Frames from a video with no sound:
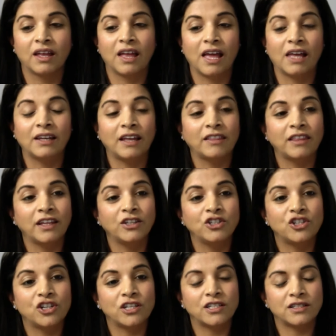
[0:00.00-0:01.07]
And I think
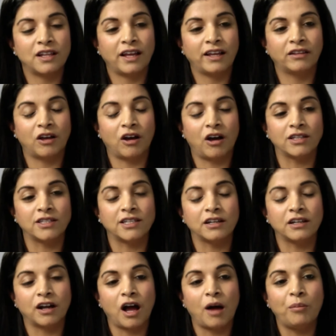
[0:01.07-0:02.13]
just like thoughts, in a
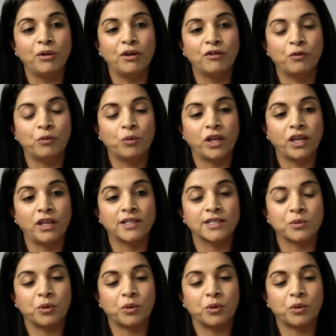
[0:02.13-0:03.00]
couple of weeks,